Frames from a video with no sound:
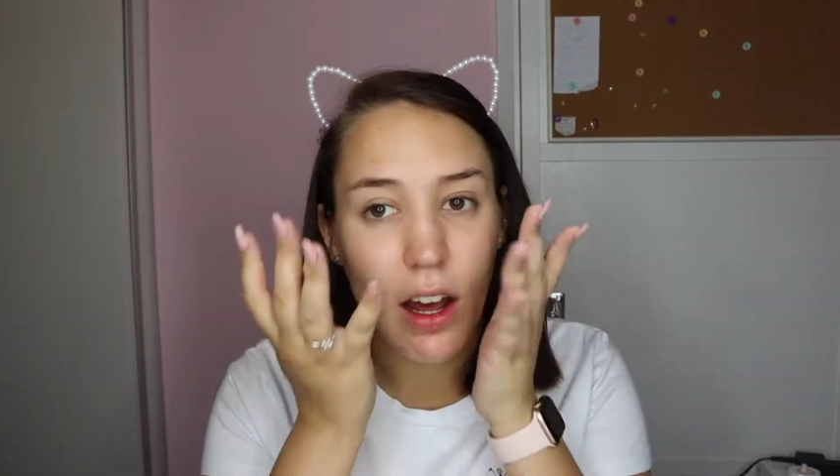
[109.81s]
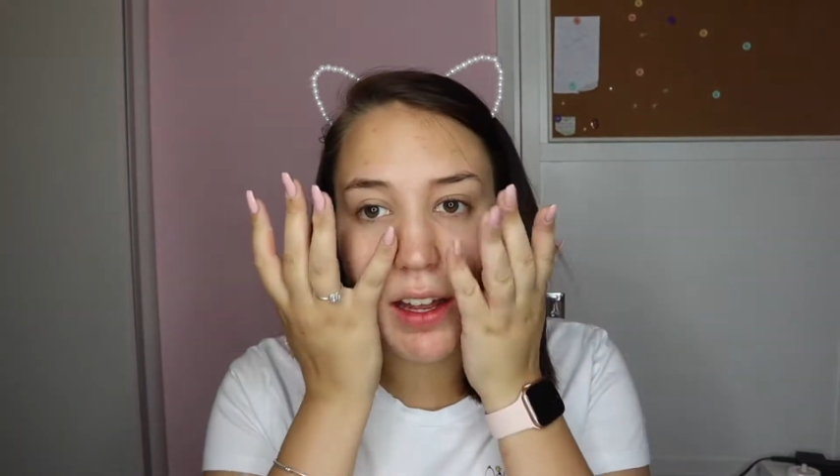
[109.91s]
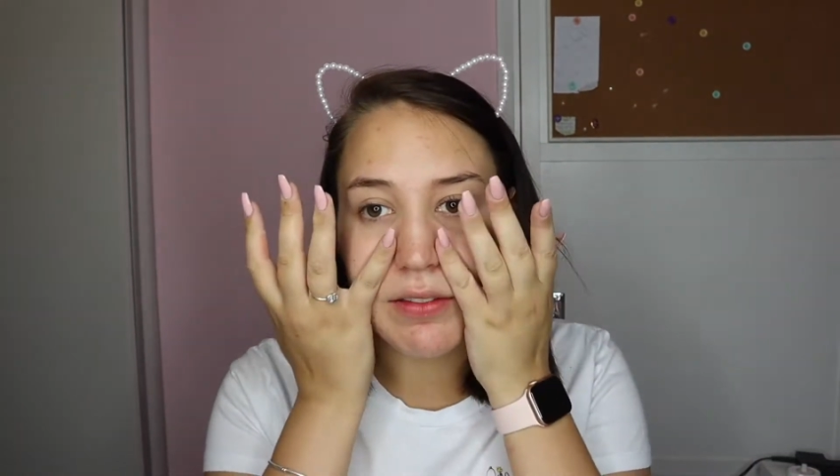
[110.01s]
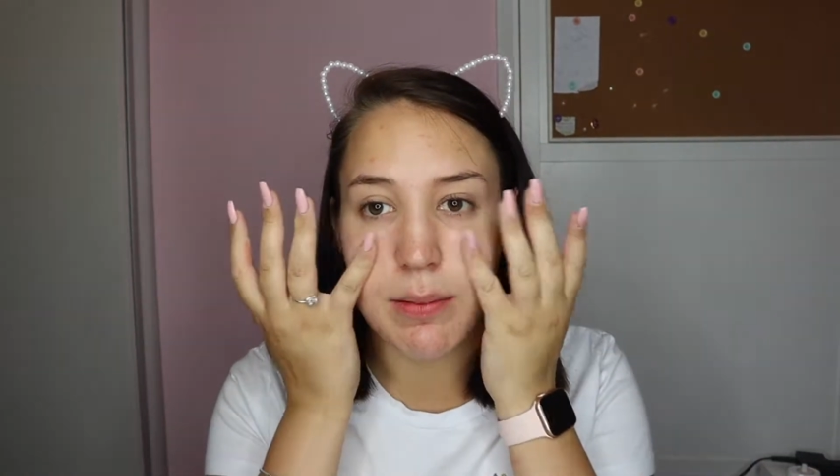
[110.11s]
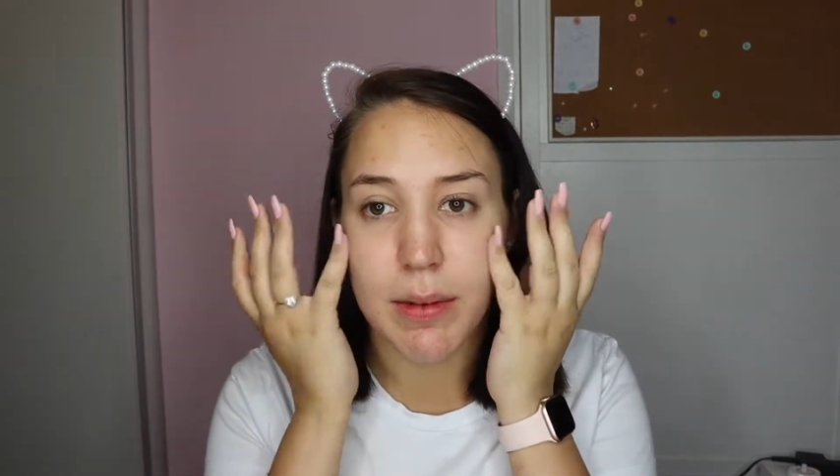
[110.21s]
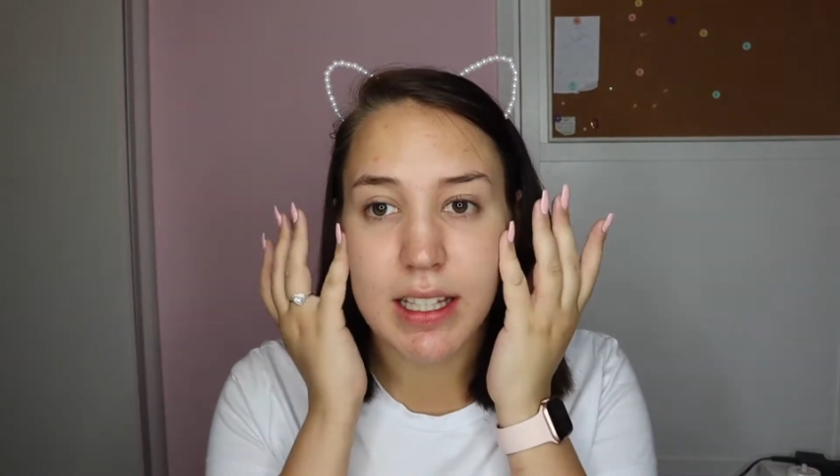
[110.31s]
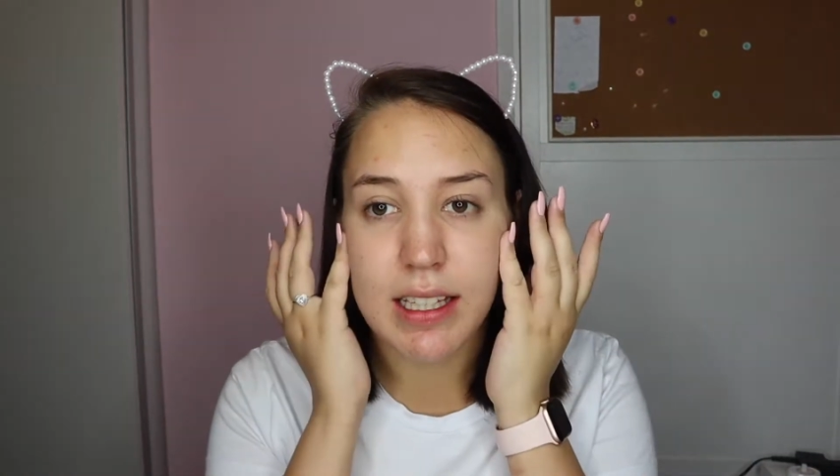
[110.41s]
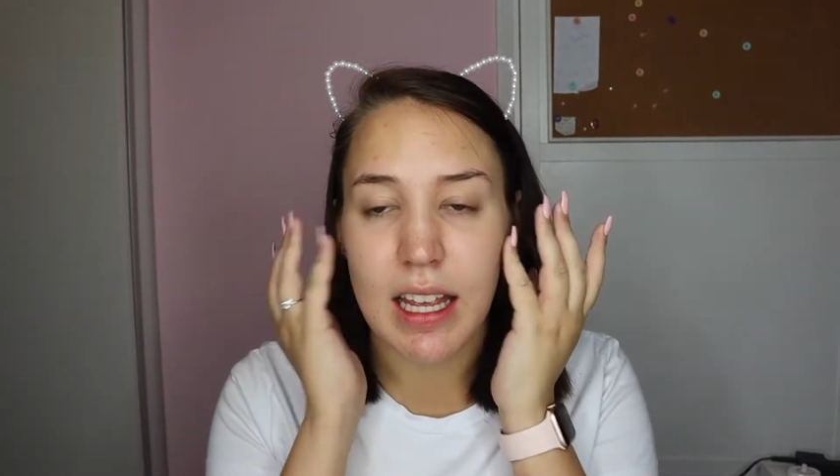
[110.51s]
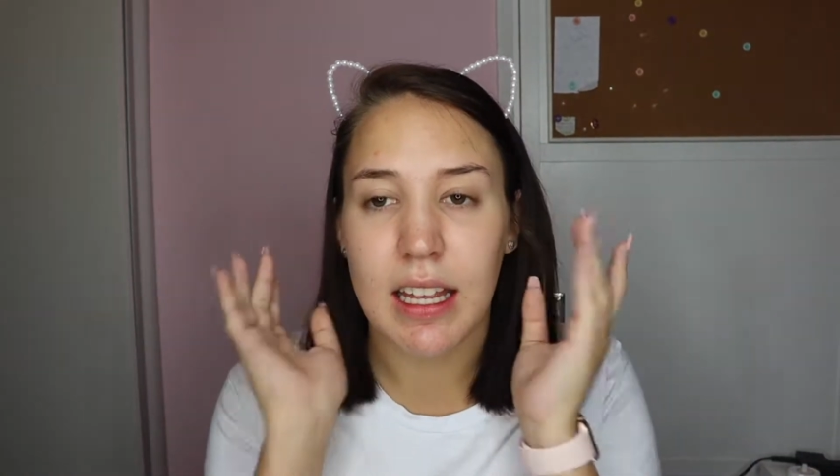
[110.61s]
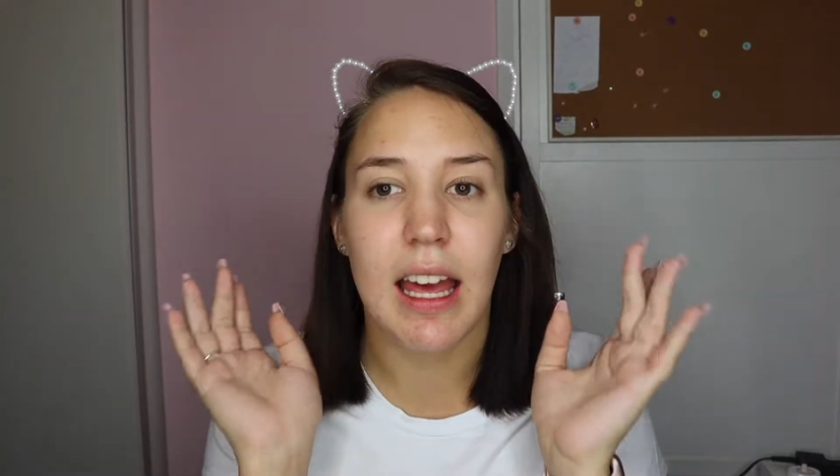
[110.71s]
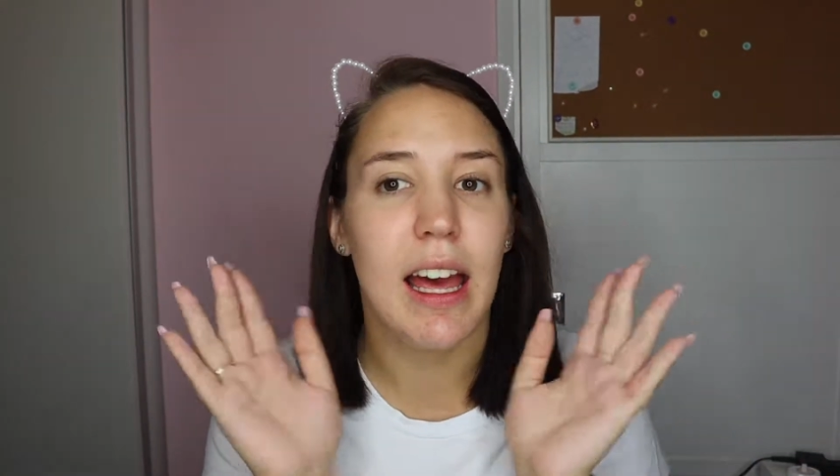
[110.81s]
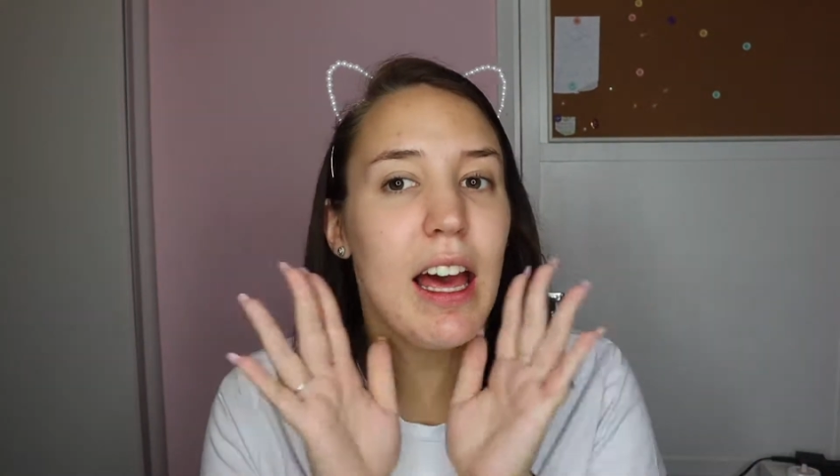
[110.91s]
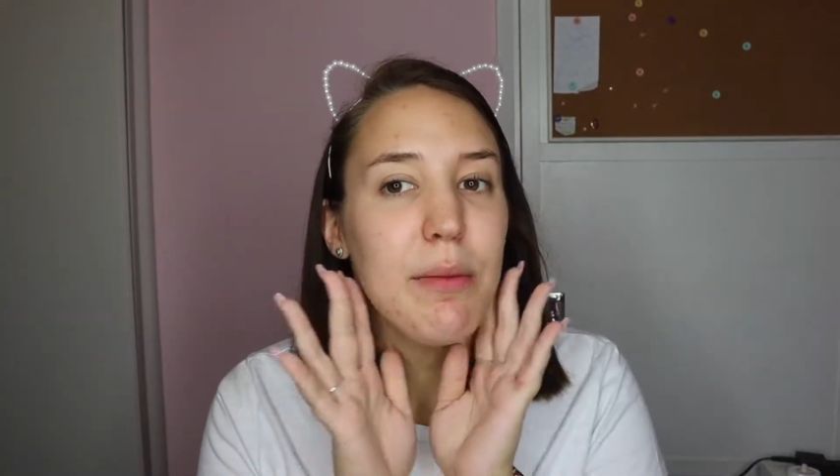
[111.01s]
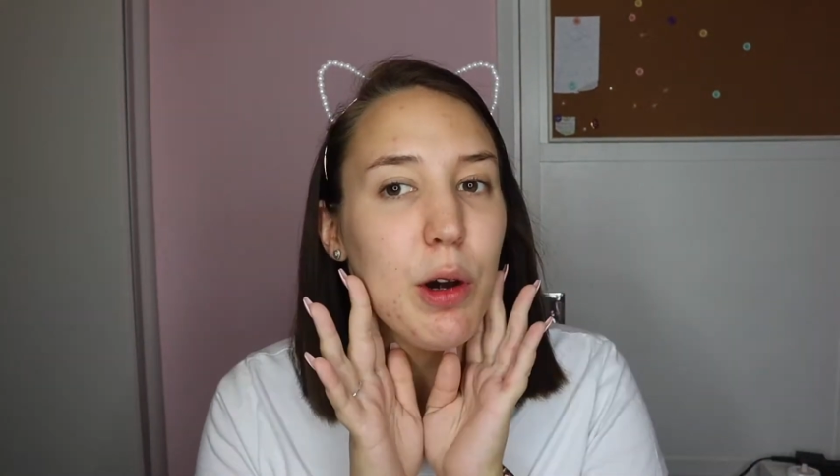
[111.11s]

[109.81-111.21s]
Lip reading: I've done my skincare,